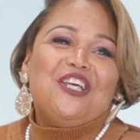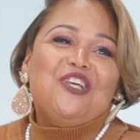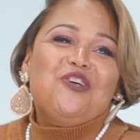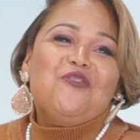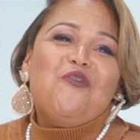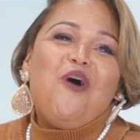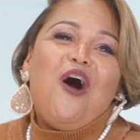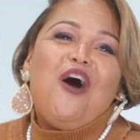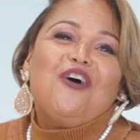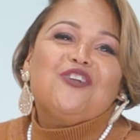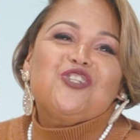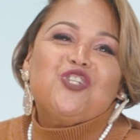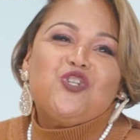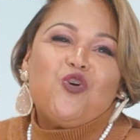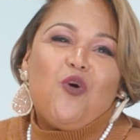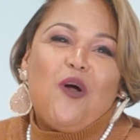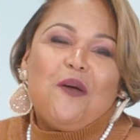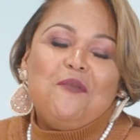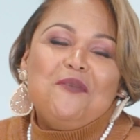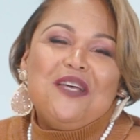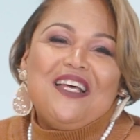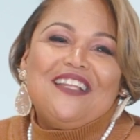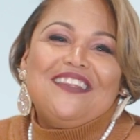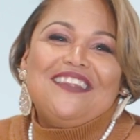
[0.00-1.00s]
you all
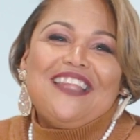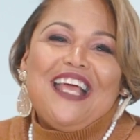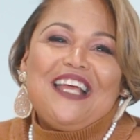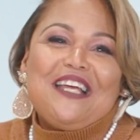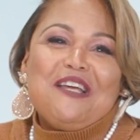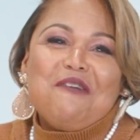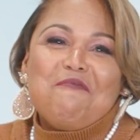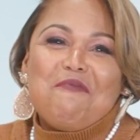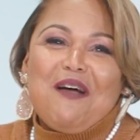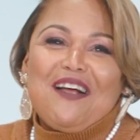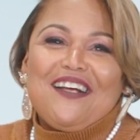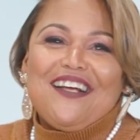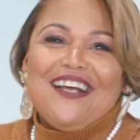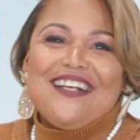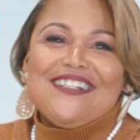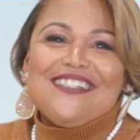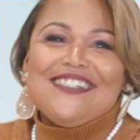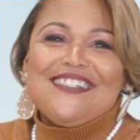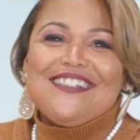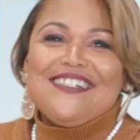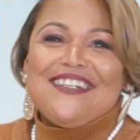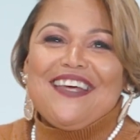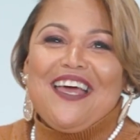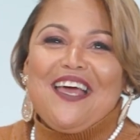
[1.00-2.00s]
join me in thanking my guests
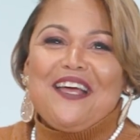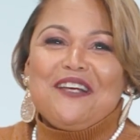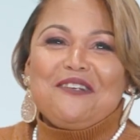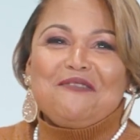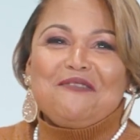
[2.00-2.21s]
today?